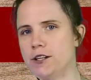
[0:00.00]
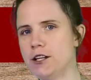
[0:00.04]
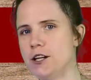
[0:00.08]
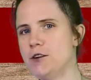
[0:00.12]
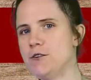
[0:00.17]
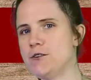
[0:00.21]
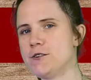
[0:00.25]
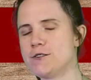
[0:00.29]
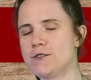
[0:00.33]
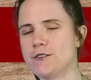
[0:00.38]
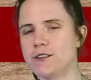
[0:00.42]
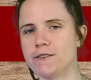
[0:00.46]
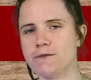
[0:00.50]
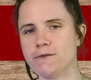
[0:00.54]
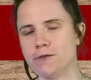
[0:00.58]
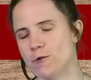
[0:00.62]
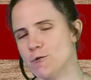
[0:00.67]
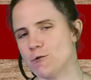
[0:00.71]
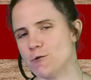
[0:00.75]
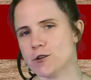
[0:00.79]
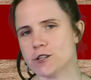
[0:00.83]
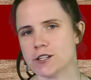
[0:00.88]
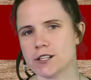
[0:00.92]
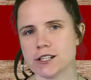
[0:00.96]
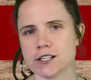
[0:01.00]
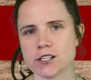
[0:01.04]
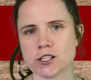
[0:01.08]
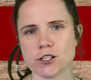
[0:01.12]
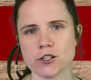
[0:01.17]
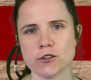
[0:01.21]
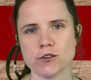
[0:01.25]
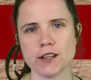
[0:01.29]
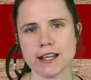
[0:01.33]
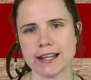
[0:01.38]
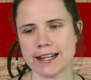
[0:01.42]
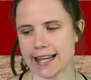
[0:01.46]
used to the forces
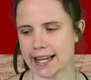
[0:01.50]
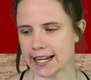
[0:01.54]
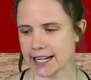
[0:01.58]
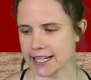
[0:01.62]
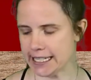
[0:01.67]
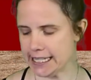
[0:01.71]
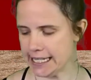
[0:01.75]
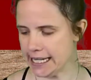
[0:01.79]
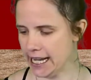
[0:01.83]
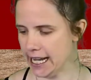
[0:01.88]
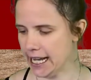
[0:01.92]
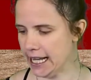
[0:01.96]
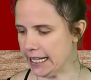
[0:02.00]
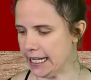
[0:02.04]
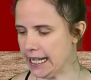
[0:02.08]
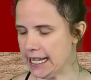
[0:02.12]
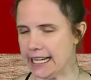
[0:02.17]
to the necks yet,